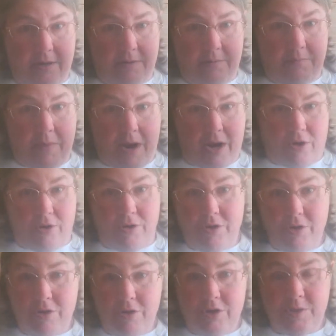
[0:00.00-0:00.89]
my good
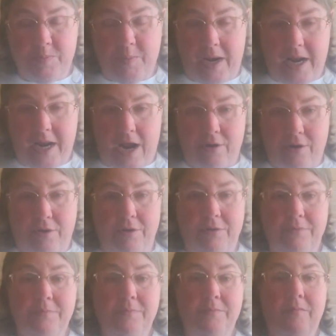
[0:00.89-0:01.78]
news, my letter,
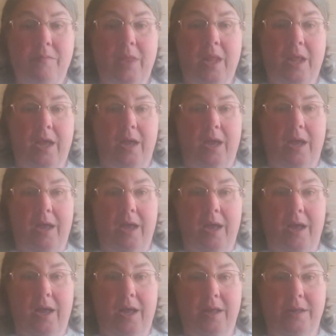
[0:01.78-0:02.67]

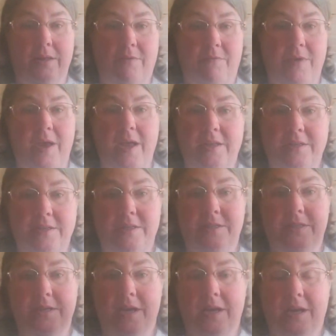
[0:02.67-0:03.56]
and the
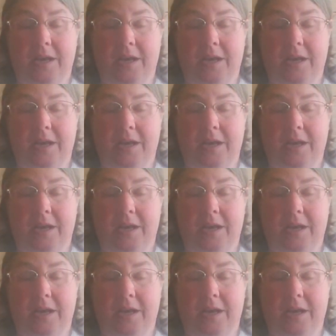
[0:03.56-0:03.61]
fence,